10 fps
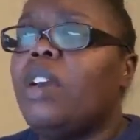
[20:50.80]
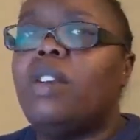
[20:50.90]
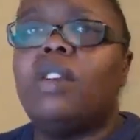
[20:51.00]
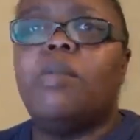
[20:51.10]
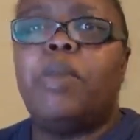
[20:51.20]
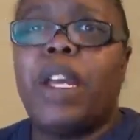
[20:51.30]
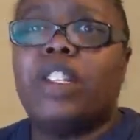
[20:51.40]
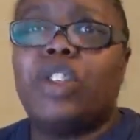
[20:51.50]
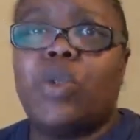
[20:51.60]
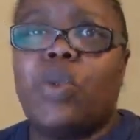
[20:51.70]
the big
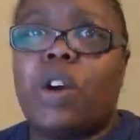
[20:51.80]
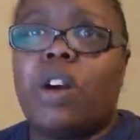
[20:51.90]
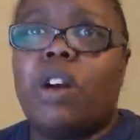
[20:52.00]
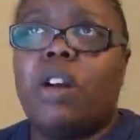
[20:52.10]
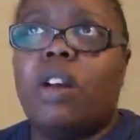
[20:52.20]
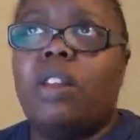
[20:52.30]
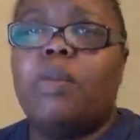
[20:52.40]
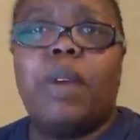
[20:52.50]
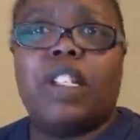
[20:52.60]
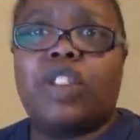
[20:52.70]
store, the
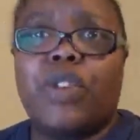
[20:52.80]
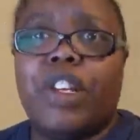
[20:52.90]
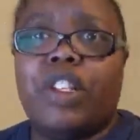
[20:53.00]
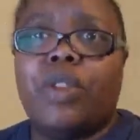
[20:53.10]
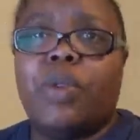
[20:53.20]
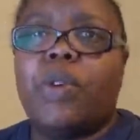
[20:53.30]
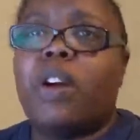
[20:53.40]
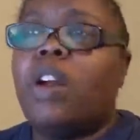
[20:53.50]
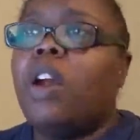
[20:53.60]
big screen store.